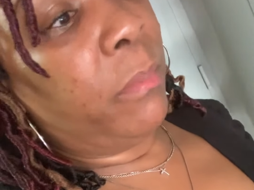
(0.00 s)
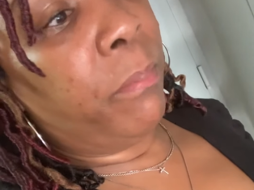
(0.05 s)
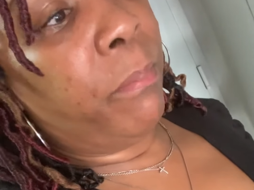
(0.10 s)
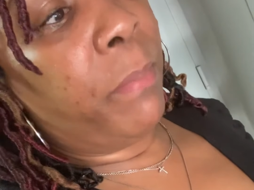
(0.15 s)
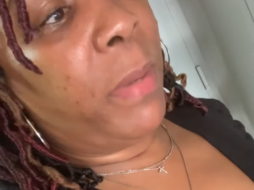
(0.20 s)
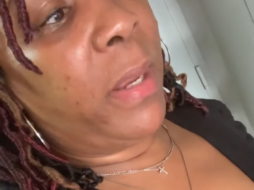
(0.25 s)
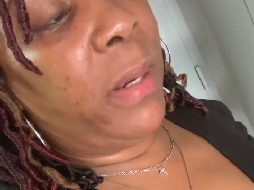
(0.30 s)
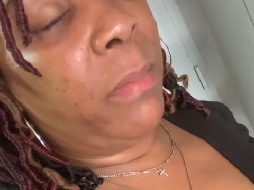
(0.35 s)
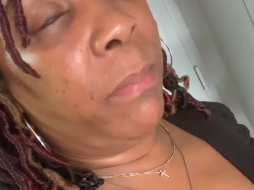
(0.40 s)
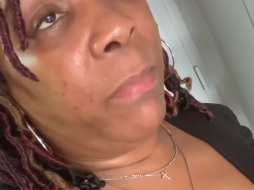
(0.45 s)

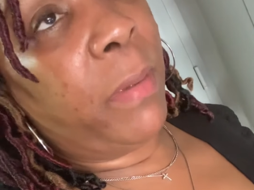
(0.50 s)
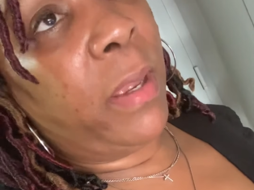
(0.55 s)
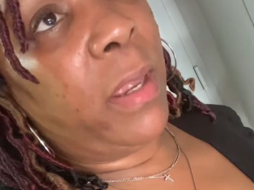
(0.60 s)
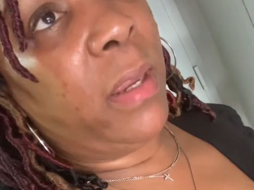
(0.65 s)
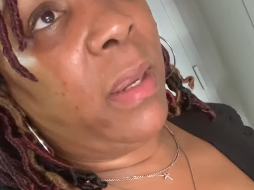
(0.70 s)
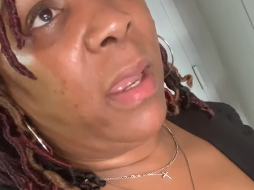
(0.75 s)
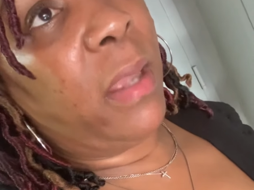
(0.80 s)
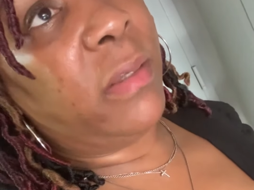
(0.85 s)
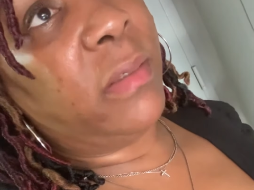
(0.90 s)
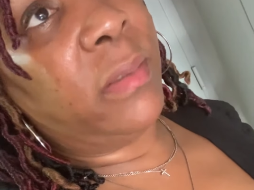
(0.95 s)

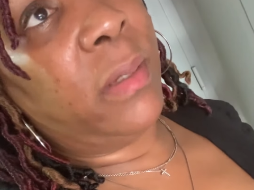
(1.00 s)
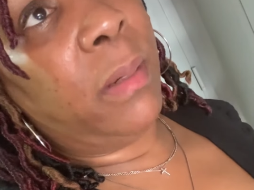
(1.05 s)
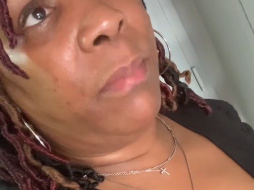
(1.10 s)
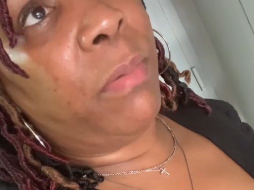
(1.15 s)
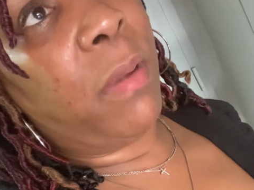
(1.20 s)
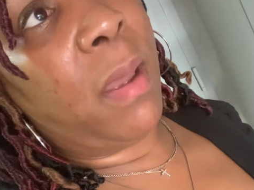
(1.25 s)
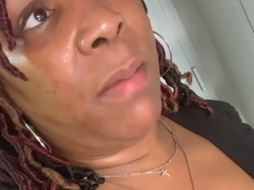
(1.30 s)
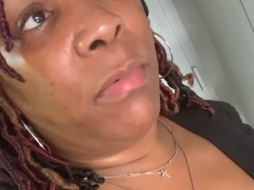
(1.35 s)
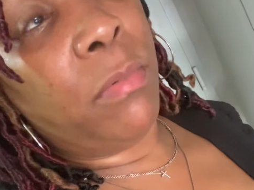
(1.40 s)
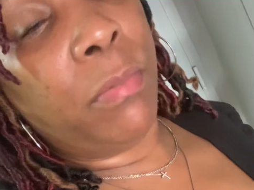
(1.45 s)
I say
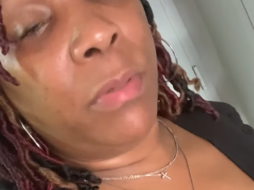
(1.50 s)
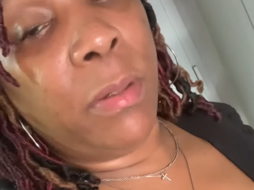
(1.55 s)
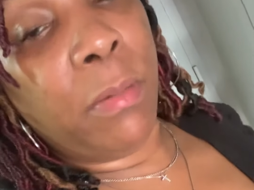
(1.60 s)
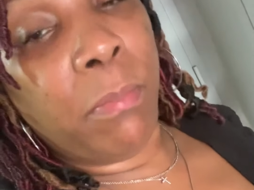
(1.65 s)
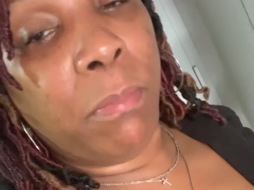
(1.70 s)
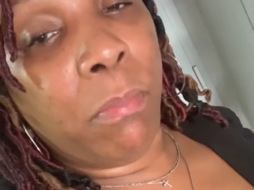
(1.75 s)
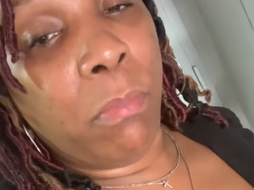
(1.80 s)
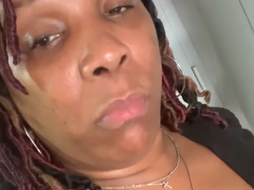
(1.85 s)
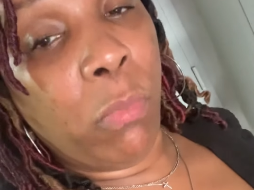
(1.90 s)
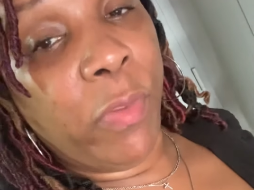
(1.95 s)
probably
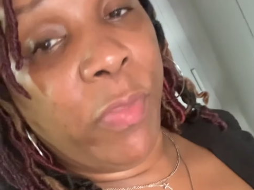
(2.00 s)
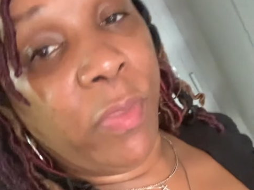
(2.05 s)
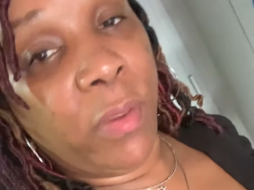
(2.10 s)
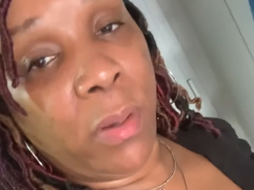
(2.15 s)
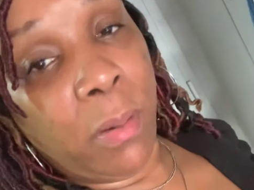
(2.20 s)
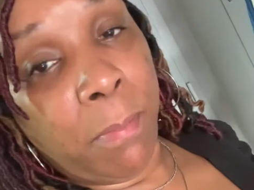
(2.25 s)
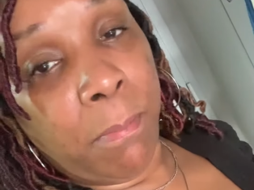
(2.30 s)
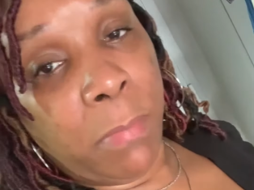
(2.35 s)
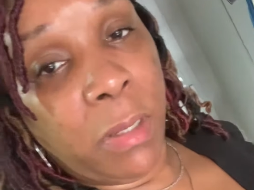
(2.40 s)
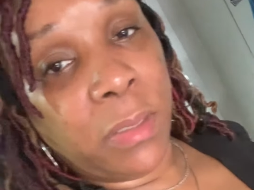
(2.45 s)
within
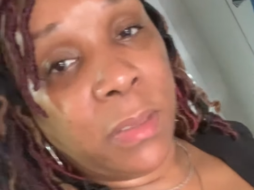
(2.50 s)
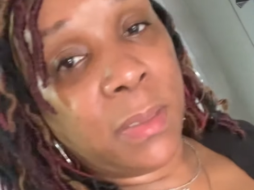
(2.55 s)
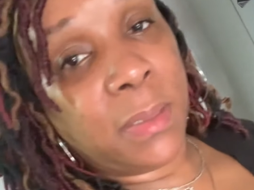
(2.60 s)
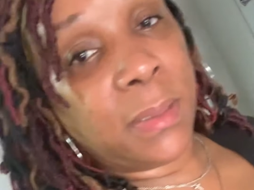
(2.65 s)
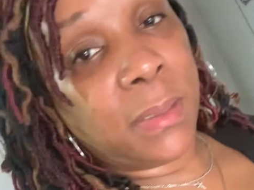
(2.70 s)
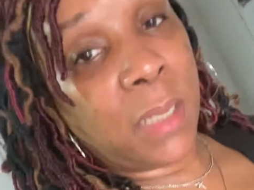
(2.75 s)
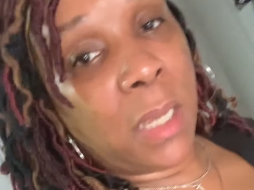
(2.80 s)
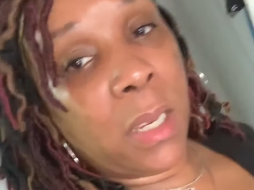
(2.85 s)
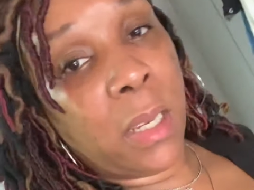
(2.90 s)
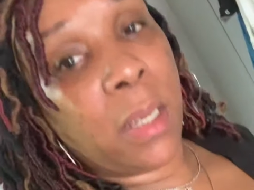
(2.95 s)
a month's
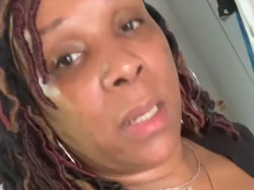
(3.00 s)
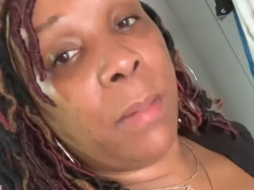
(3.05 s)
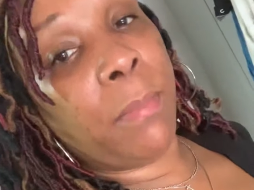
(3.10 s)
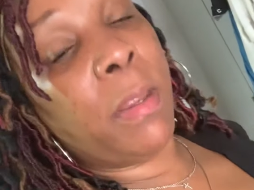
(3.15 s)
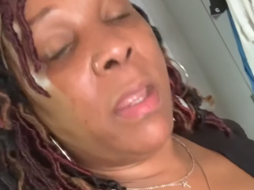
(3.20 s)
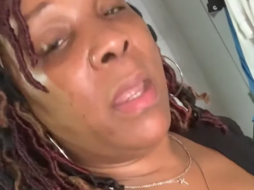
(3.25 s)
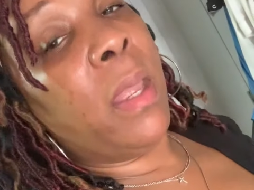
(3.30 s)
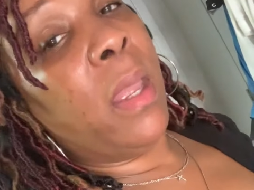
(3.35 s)
time,